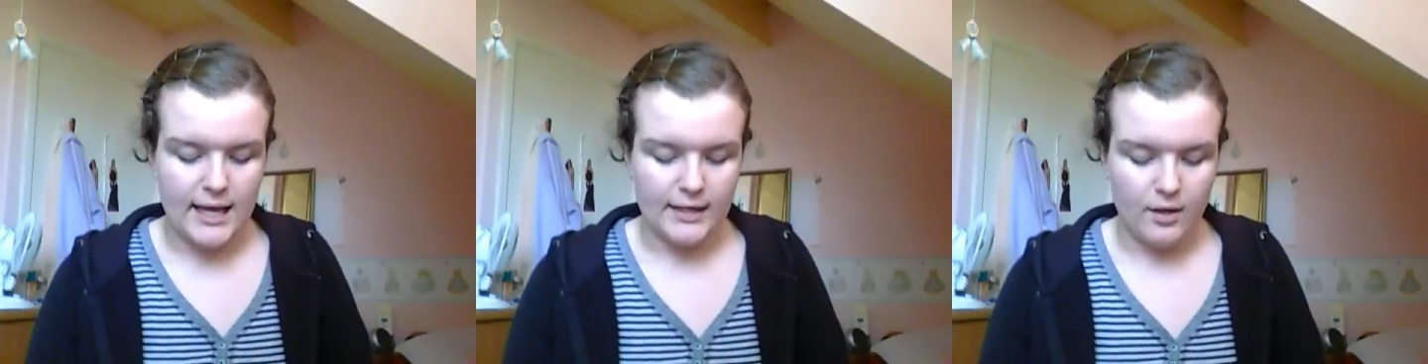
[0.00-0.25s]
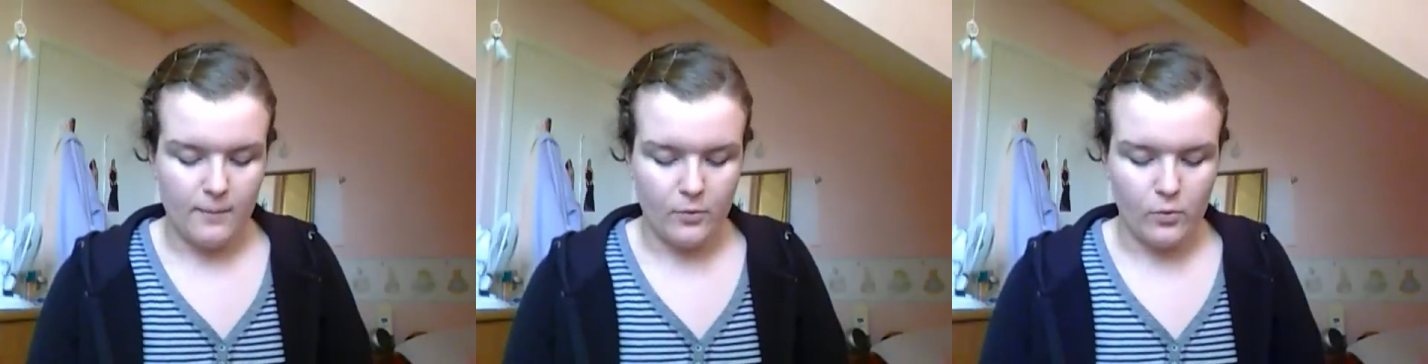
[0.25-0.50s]

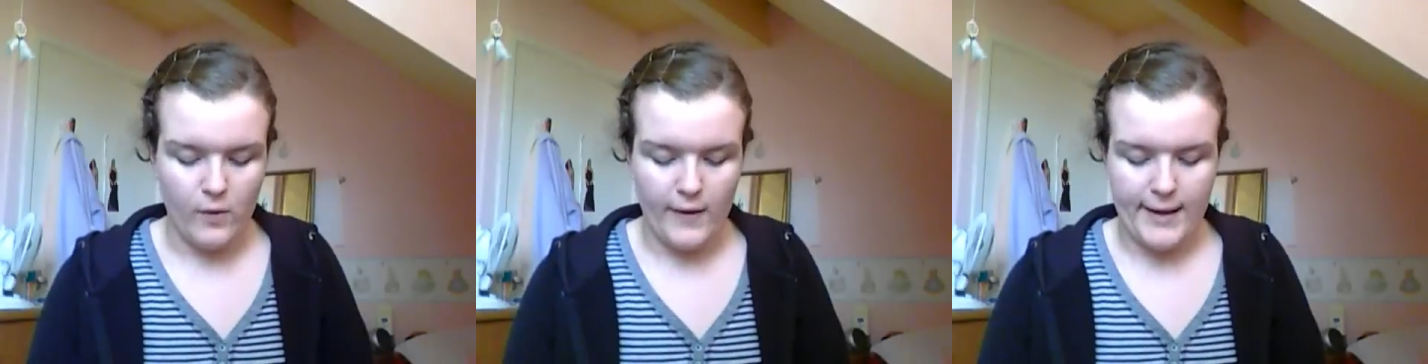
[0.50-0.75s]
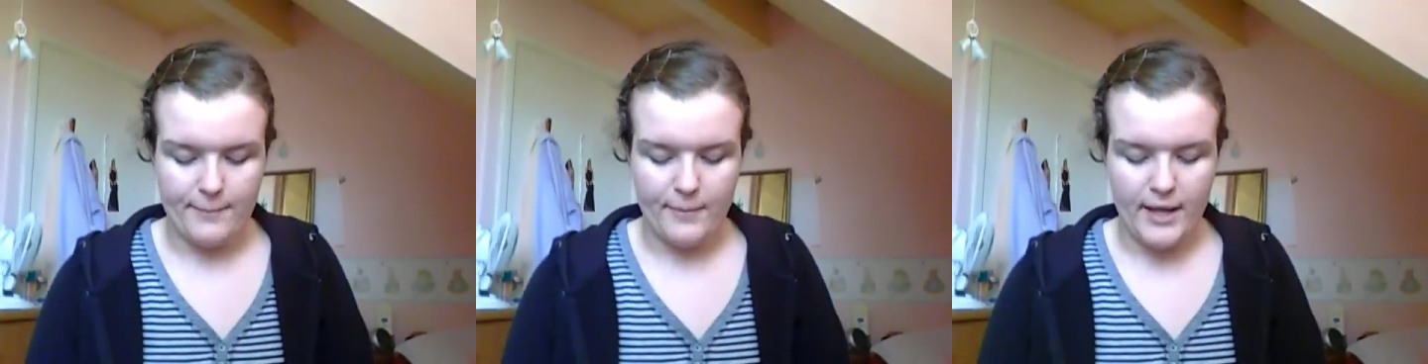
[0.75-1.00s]
and I bought
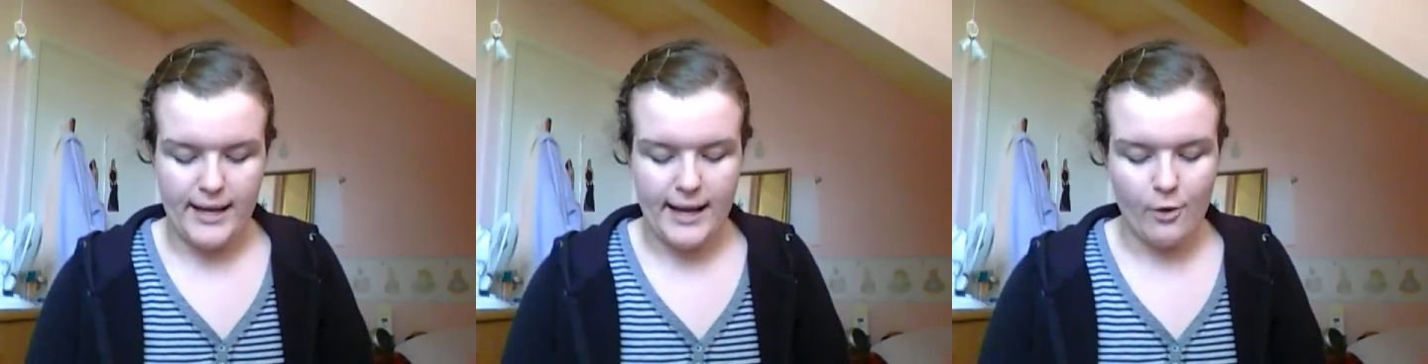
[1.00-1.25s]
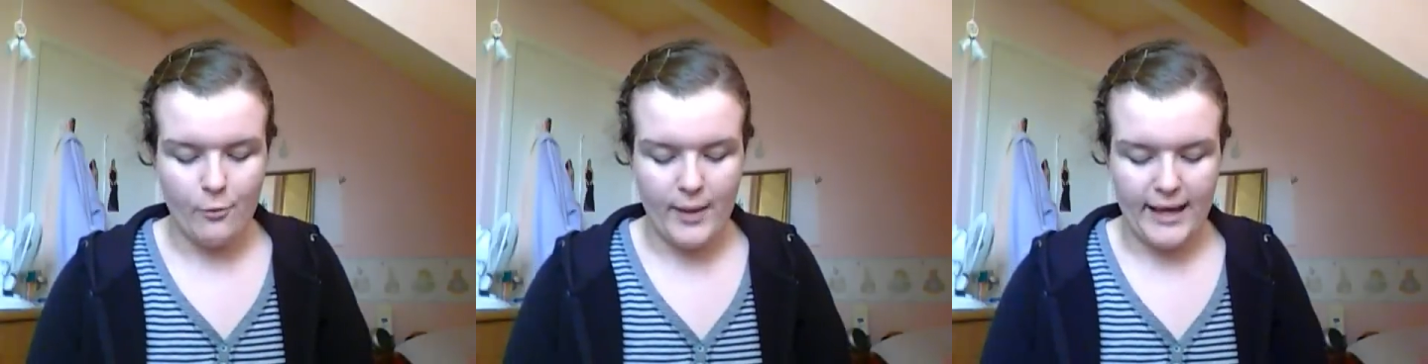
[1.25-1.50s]
a
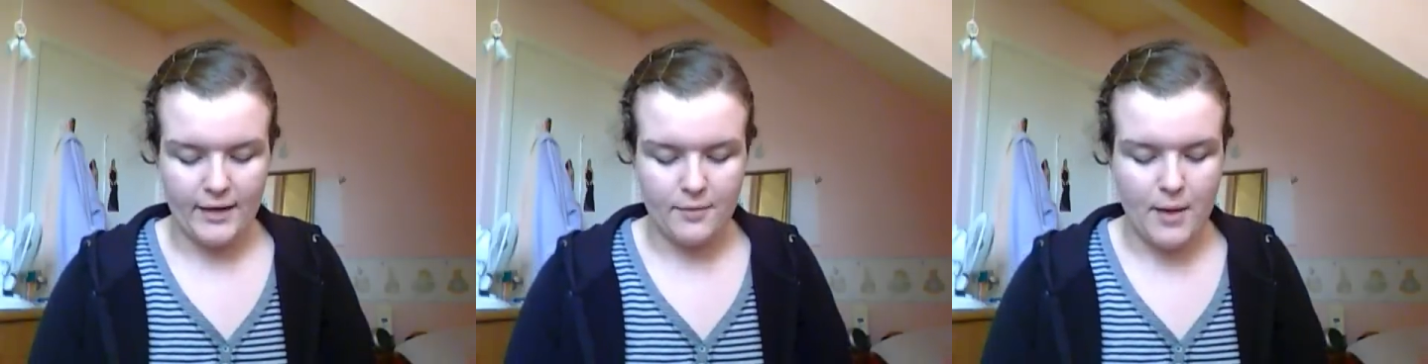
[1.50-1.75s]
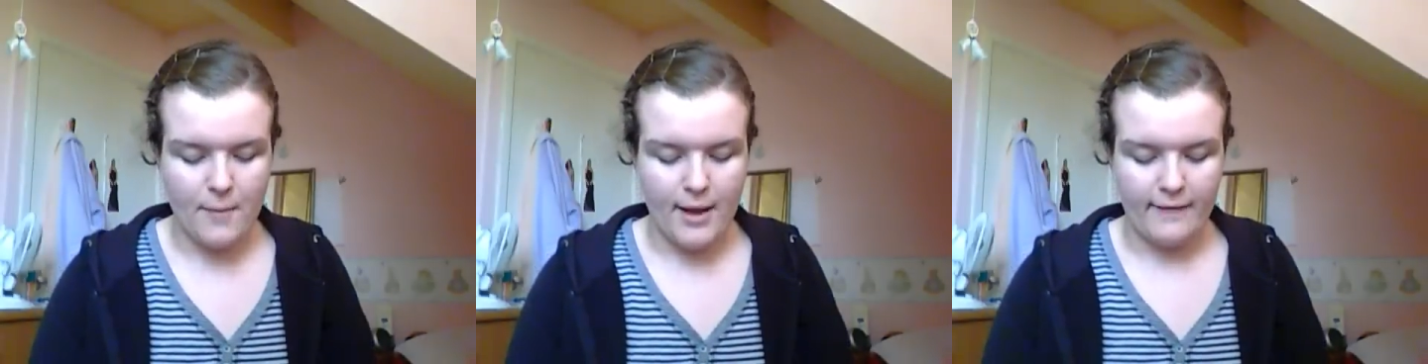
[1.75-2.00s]
nail paint
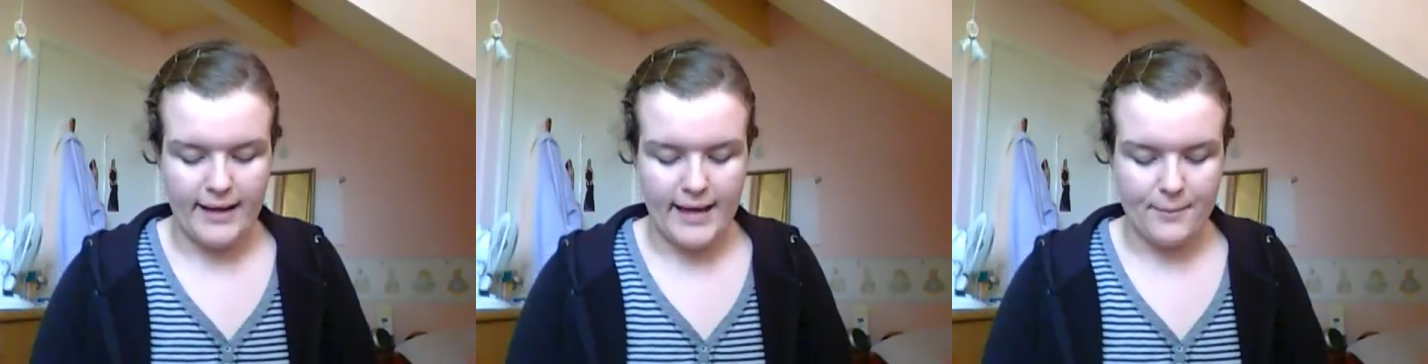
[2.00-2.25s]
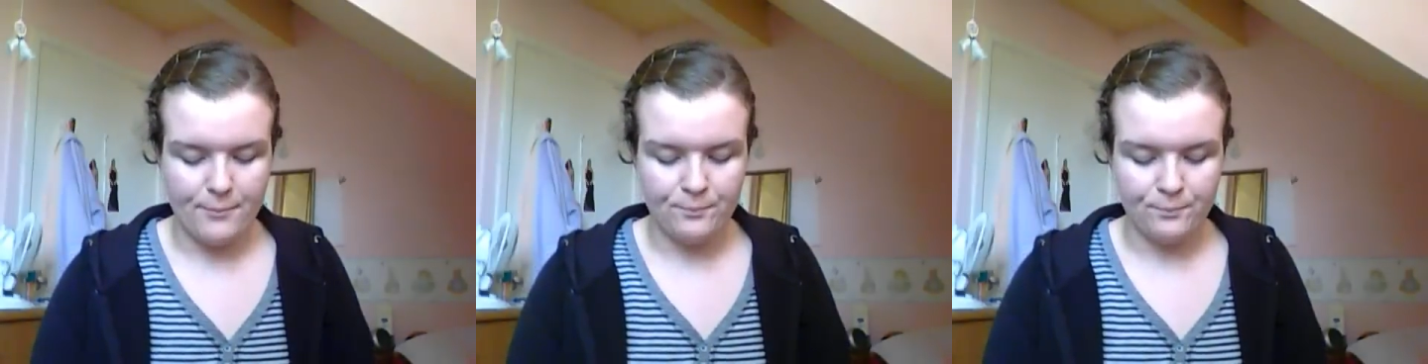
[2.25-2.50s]
by Barry
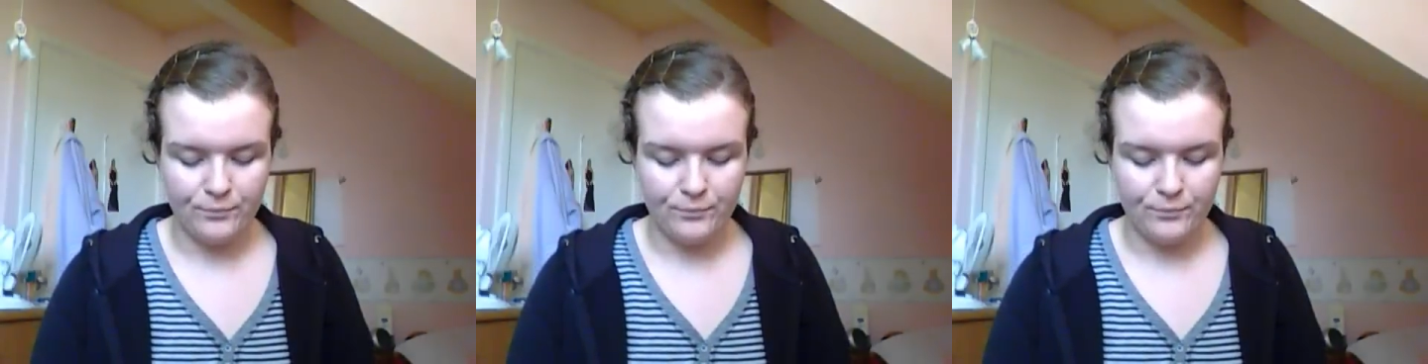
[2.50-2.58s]
M.